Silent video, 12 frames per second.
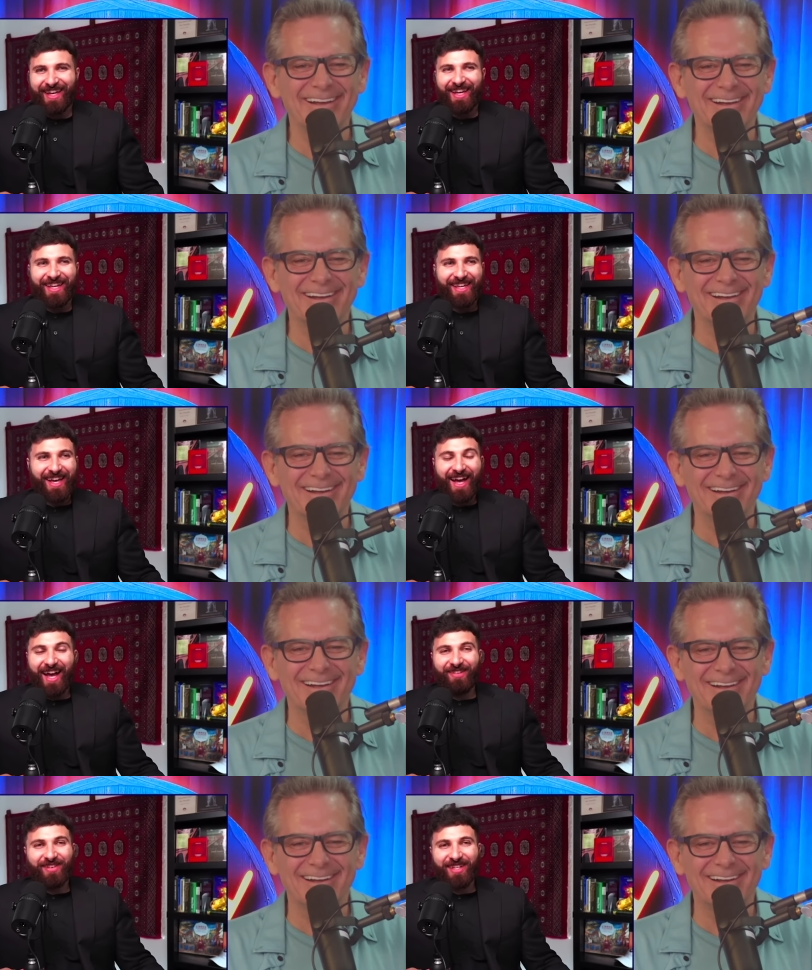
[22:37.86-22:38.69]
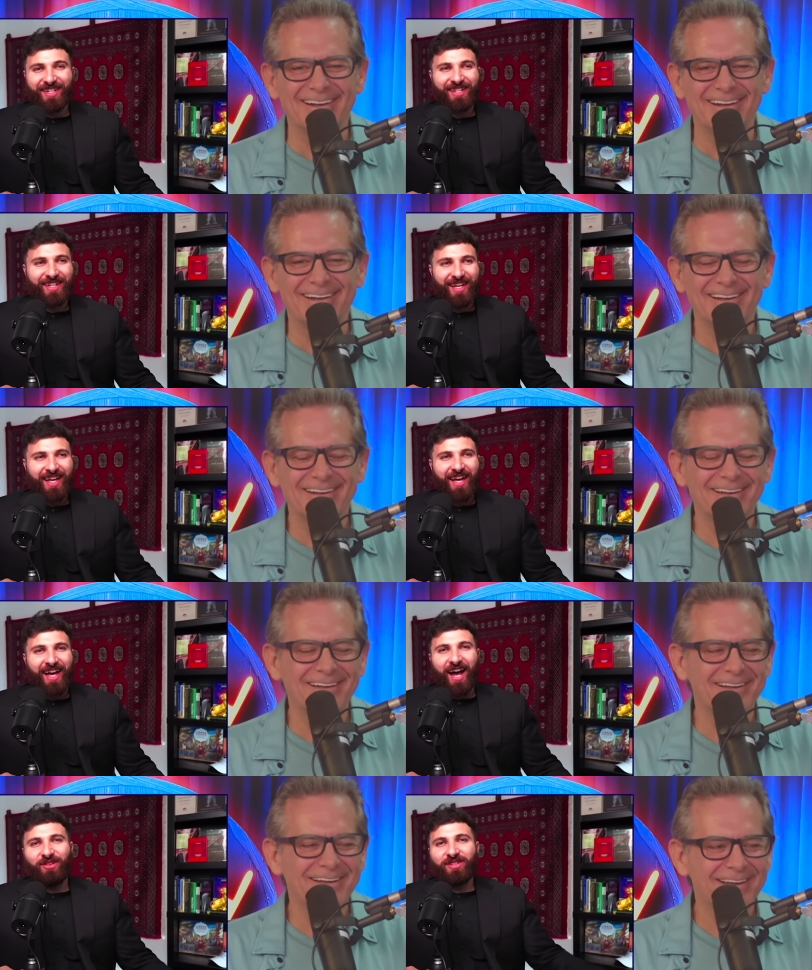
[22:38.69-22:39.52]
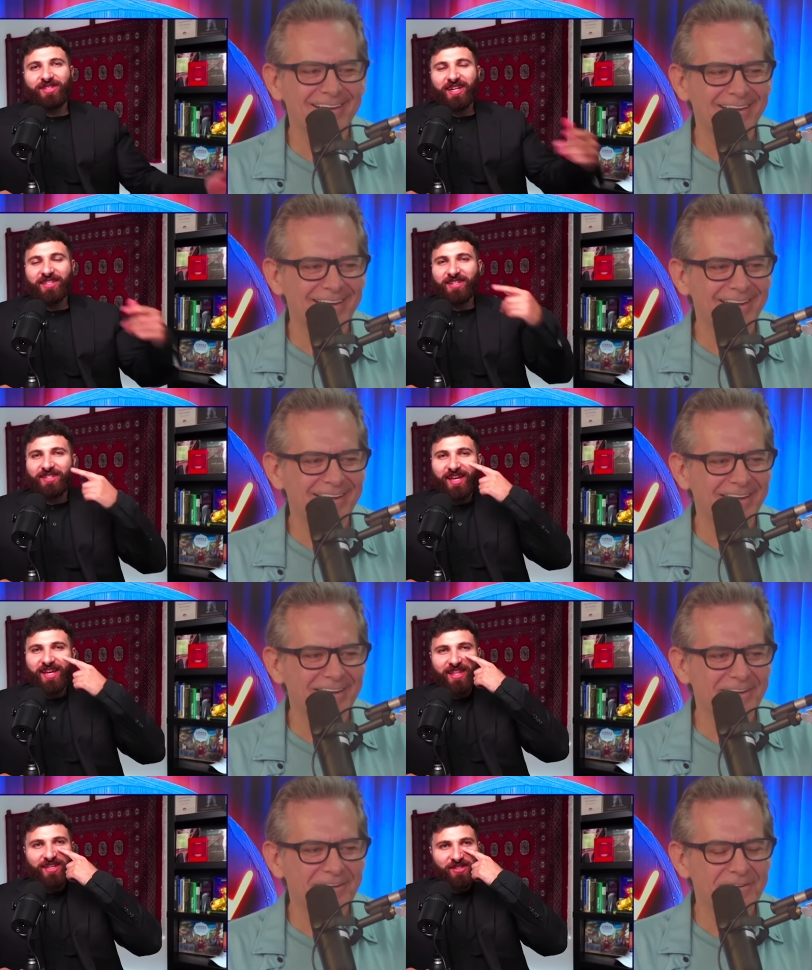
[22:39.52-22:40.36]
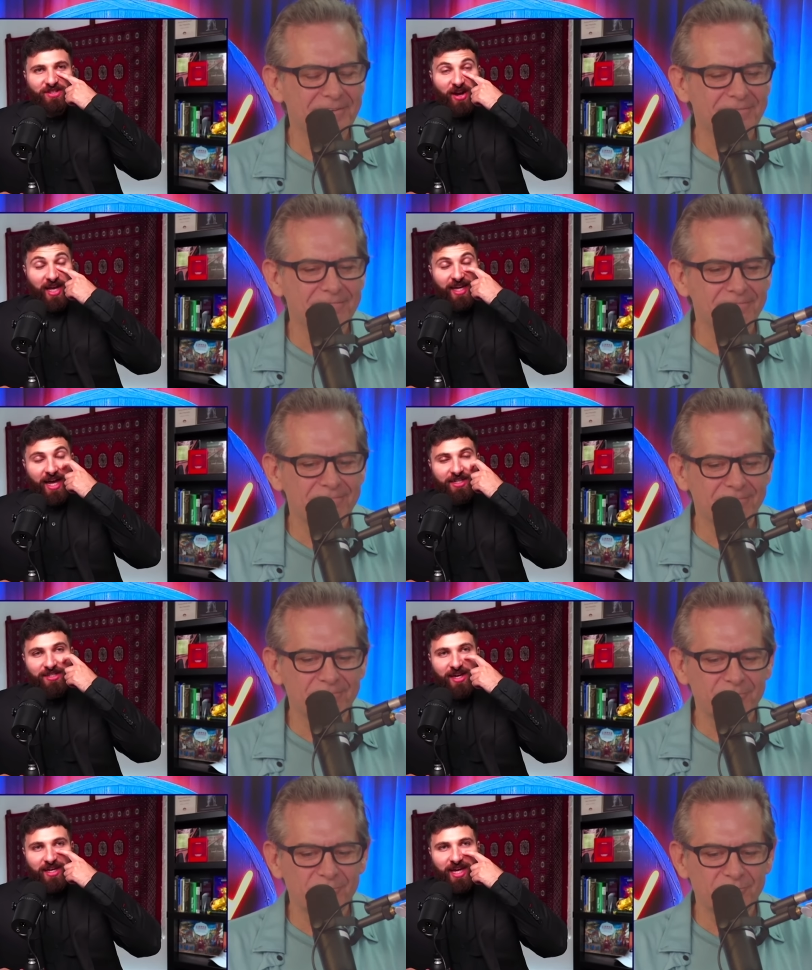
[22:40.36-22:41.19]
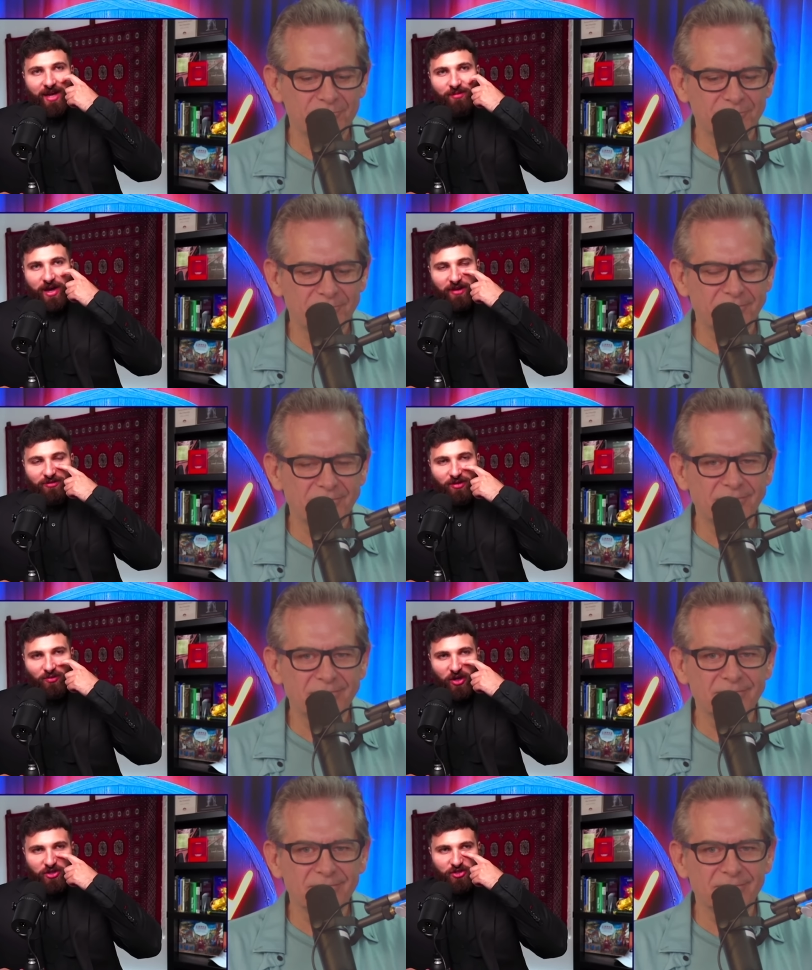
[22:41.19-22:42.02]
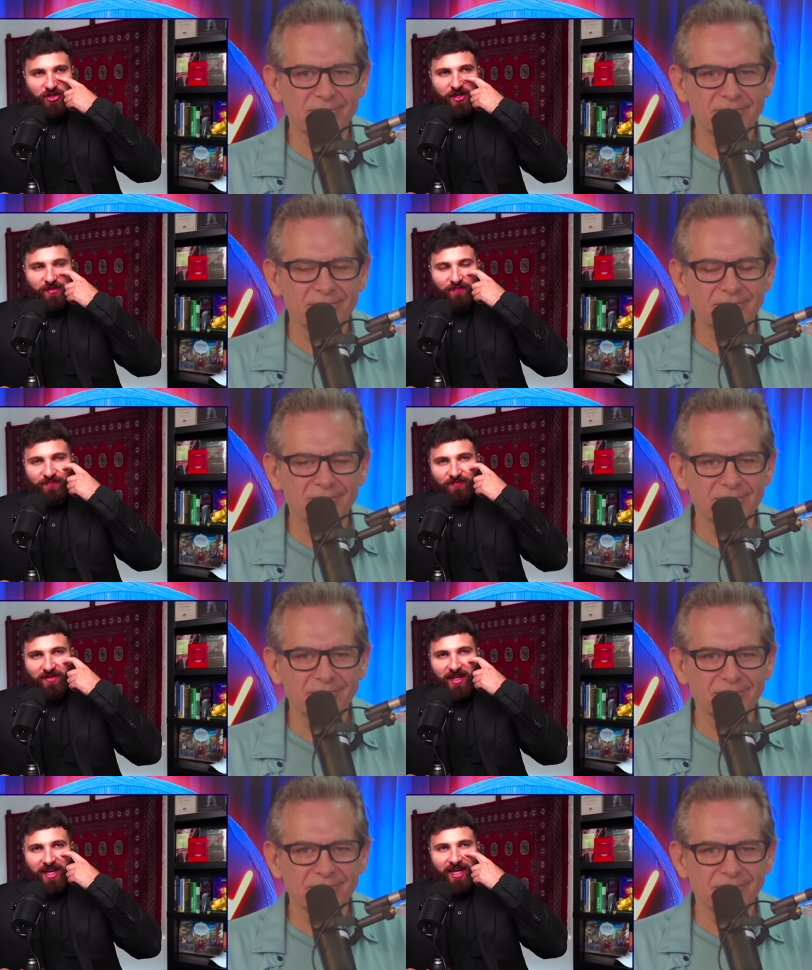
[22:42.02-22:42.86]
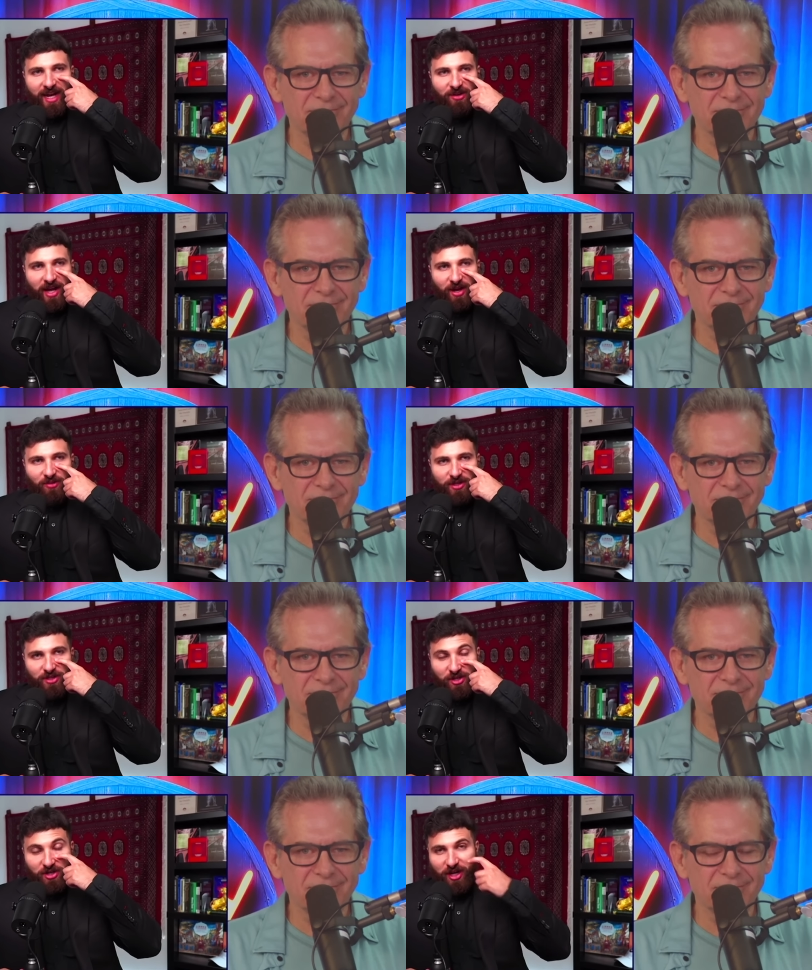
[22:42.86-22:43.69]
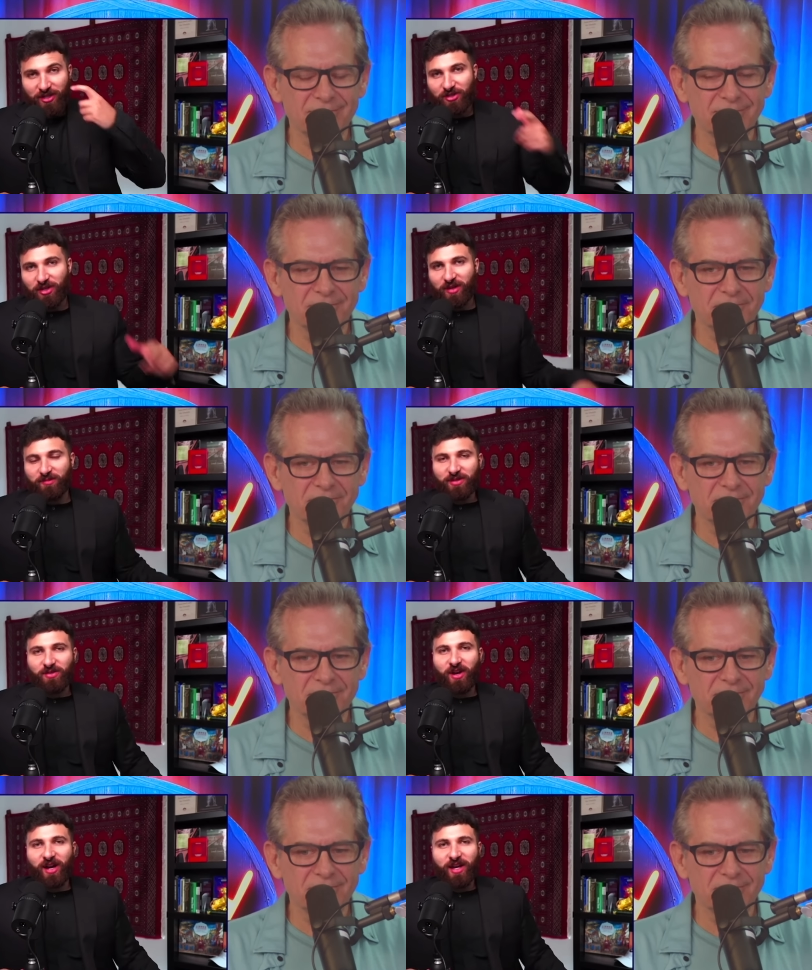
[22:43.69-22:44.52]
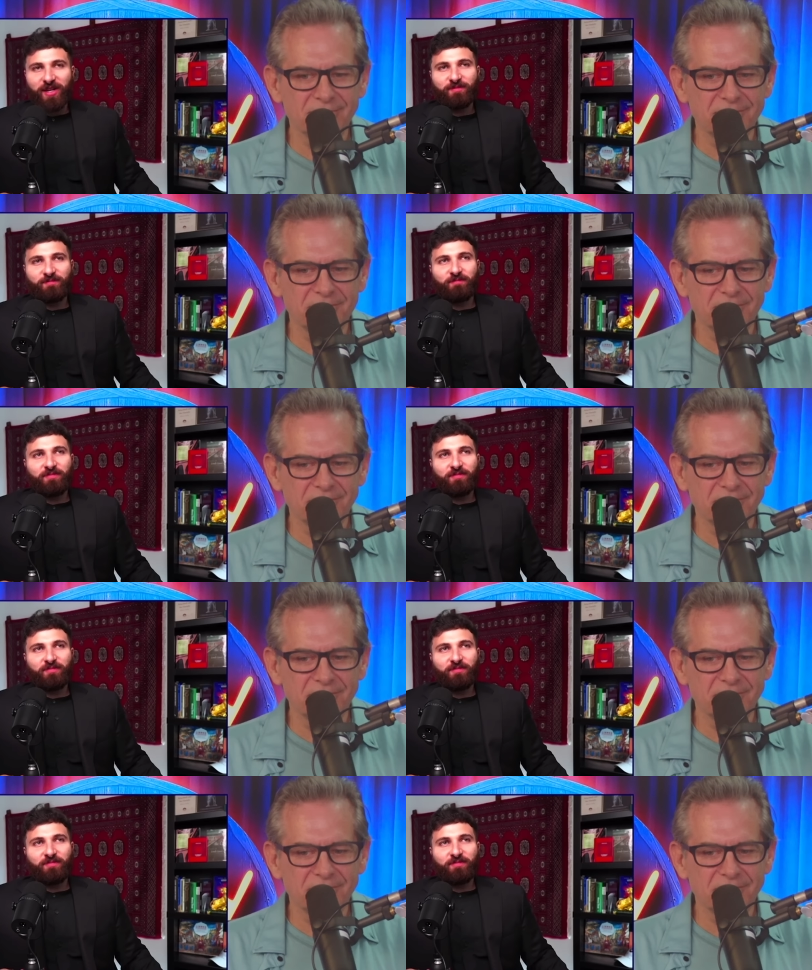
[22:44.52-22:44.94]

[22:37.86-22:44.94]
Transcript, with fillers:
Speaker 1: Yeah, I mean, I always like to say this. You know, I actually I came back from Russia, and I, I went to customs, right?